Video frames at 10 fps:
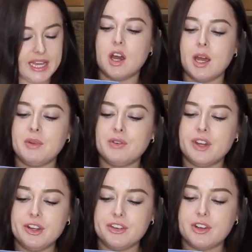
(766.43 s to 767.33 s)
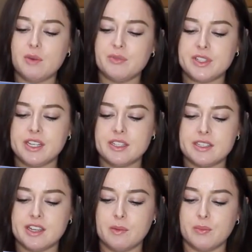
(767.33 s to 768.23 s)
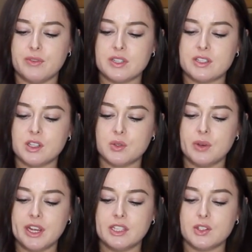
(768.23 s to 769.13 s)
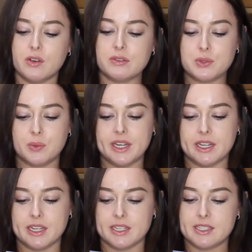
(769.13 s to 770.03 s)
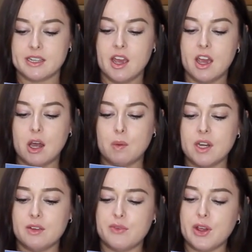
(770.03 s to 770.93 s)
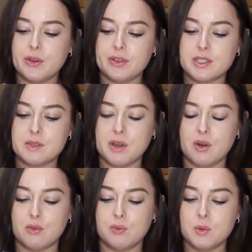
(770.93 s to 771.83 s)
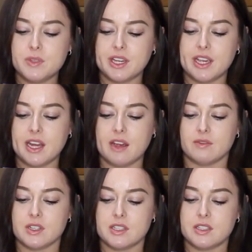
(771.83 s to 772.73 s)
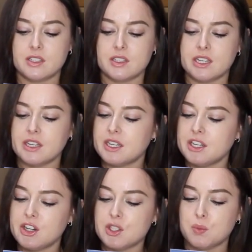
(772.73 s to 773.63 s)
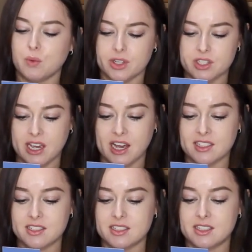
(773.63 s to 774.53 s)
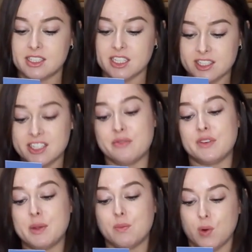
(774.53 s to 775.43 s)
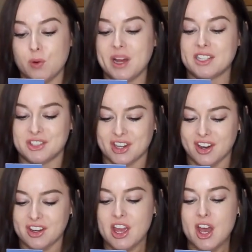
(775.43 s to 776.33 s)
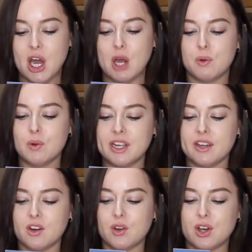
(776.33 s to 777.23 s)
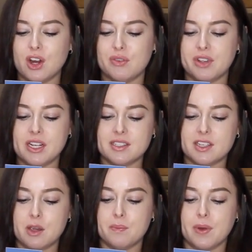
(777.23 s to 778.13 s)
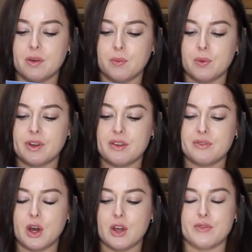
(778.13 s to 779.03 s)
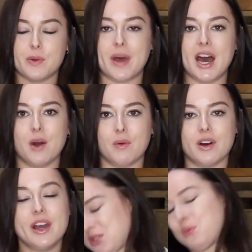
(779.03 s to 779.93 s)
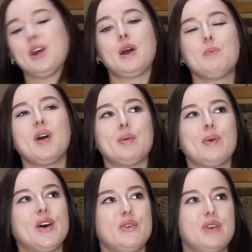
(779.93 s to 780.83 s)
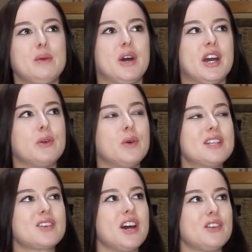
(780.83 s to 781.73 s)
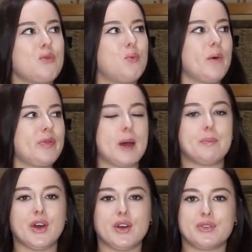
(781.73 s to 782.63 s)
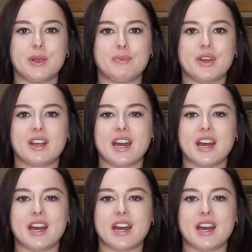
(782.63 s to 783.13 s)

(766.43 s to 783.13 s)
I am a rich, comforting scent with a subtle hint of sweetness. I will evoke the smell of warm skin and resinous wood, addictively warm and dark. I will linger on clothing and skin but will never overpower. So when I buy a perfume, I always kind of want that perfume that